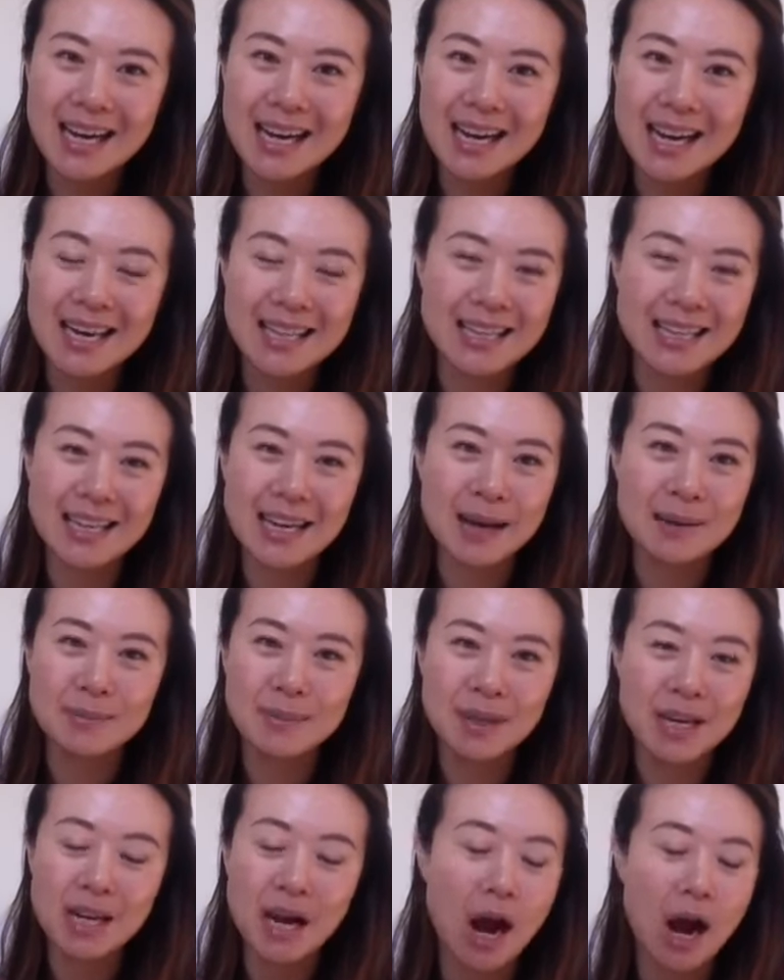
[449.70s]
I'm
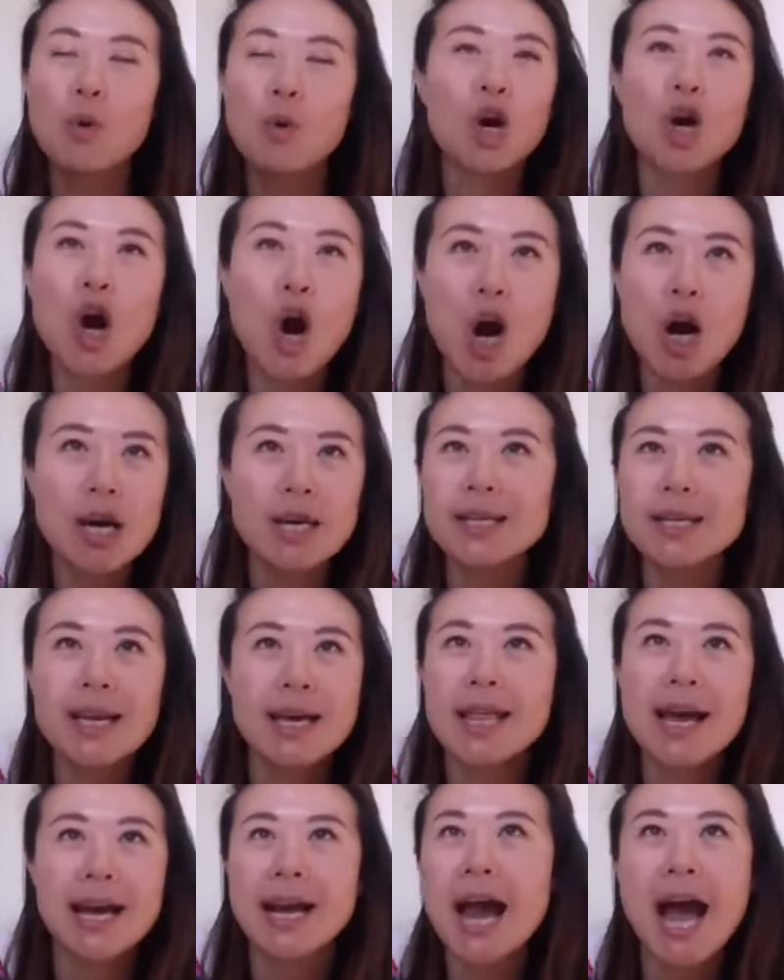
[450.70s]
like, we're going to
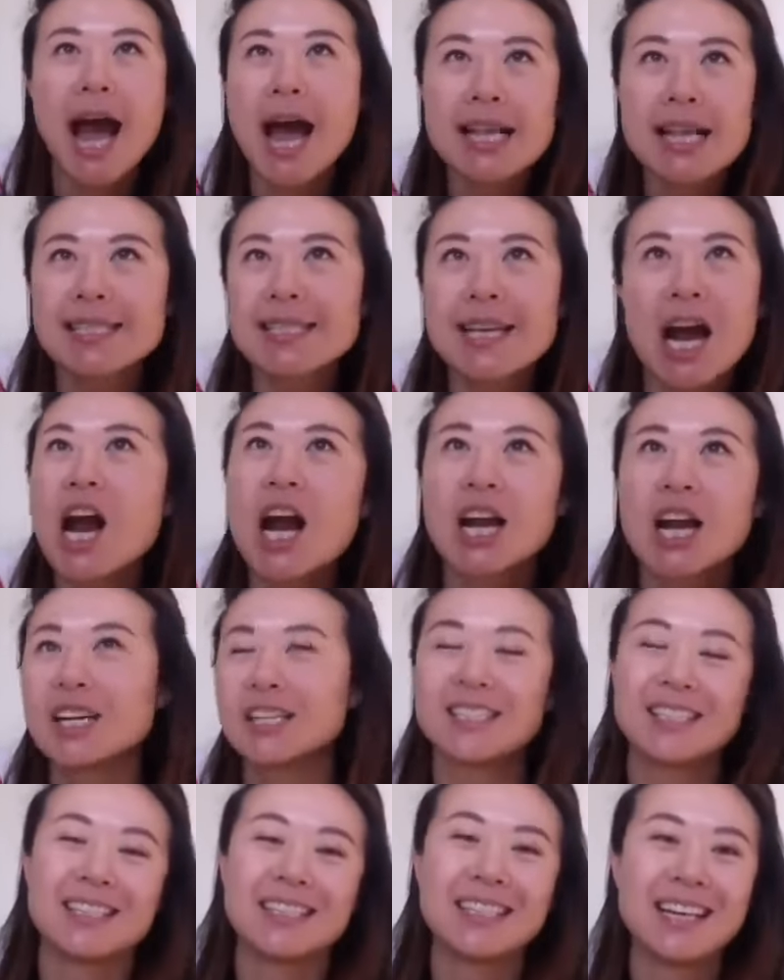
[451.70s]
the
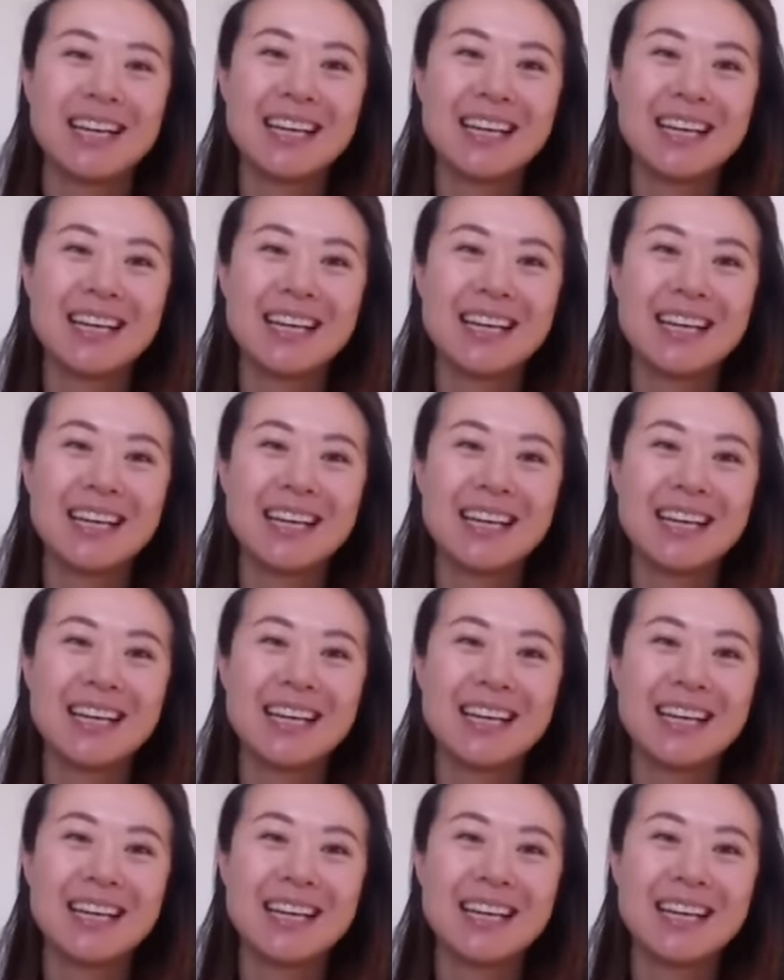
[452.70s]
concert.